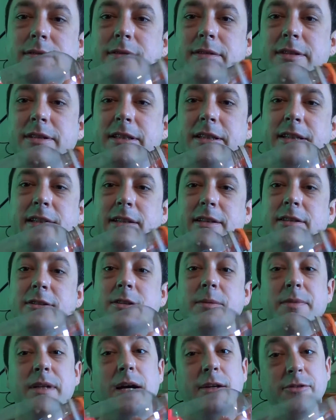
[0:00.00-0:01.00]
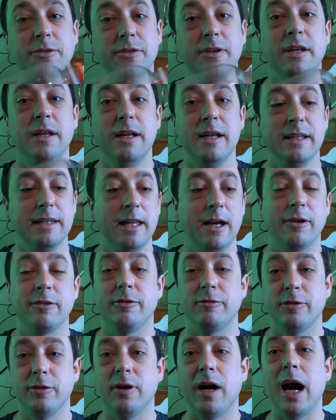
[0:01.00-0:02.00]
see, sometimes, now in the
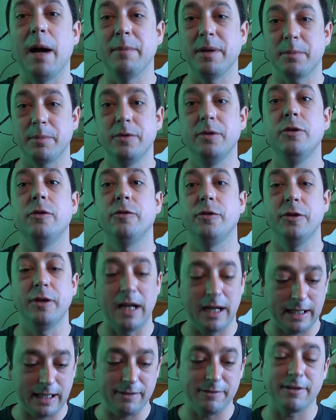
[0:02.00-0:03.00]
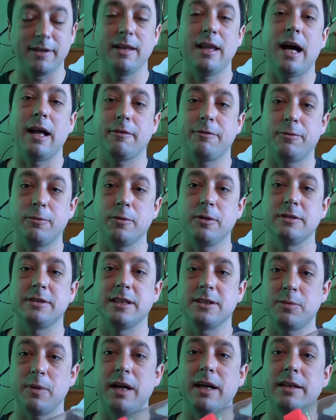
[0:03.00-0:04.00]
real Heimlich Maneuver, you gotta give it a lot of force.
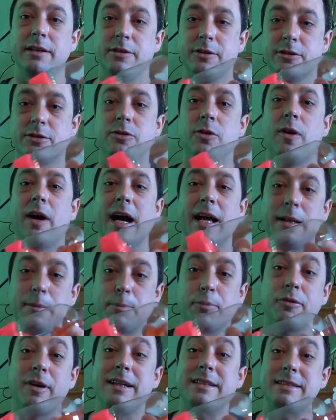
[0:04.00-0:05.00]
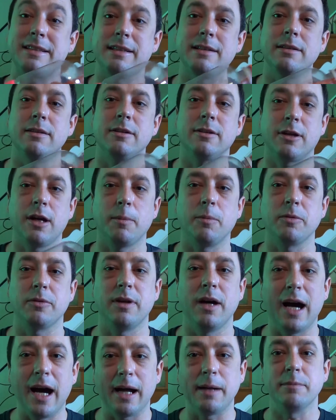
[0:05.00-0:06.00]
That's why you saw I had to press it a couple
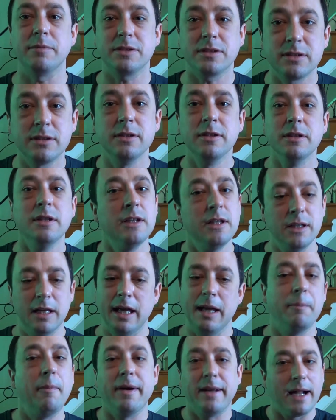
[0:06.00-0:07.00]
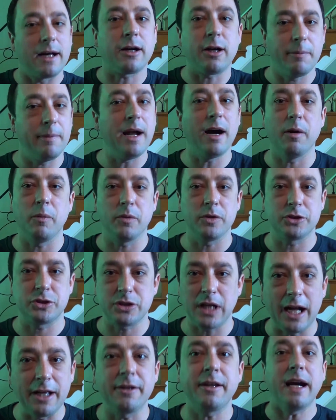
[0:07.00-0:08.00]
times. It might not come out in one
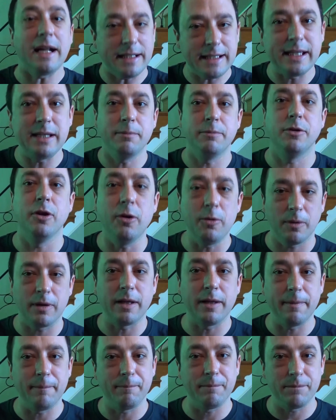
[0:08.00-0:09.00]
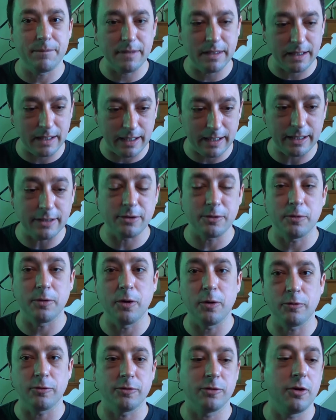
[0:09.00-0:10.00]
shot. You gotta keep doing it and do it
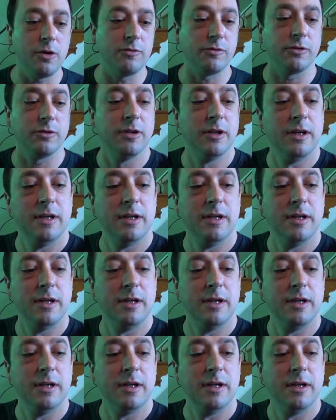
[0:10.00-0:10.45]
over and over.